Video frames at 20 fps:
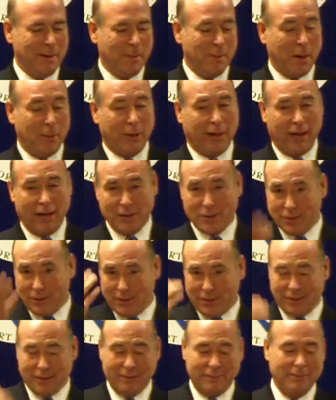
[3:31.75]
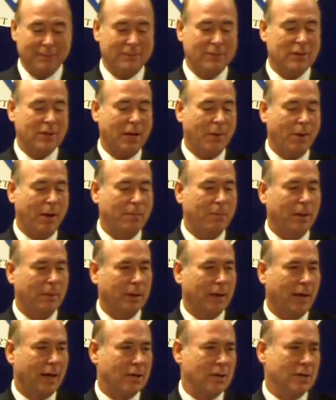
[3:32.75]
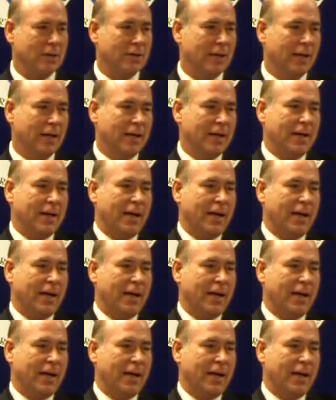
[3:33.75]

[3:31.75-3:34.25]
publications and statewide publications.